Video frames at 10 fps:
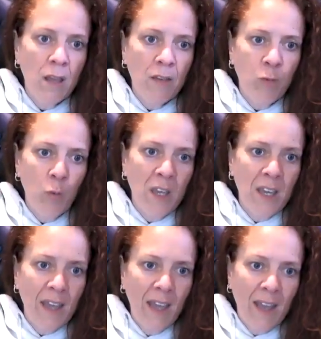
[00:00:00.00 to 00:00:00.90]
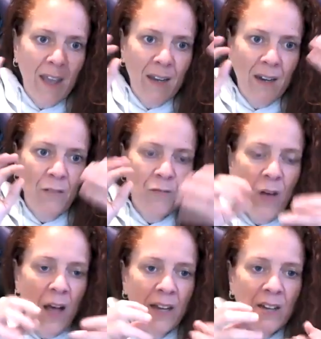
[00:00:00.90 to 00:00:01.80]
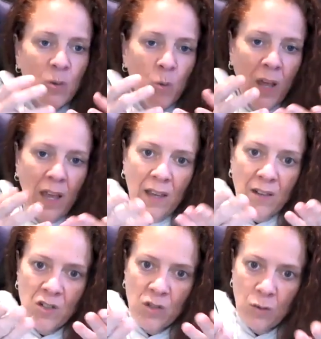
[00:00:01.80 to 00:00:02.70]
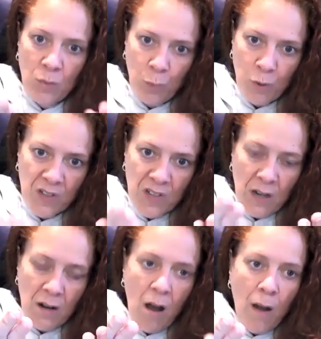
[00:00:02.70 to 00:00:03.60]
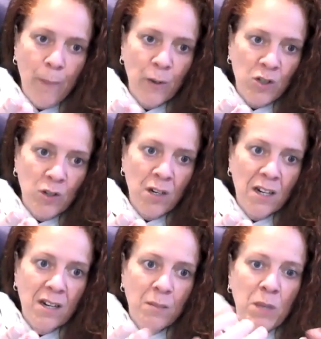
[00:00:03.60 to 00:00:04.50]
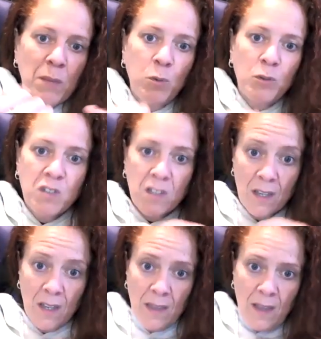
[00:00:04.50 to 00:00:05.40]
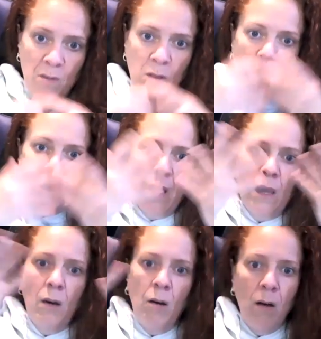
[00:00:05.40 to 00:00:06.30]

If we can find a way to present opportunity to people to get them to be like,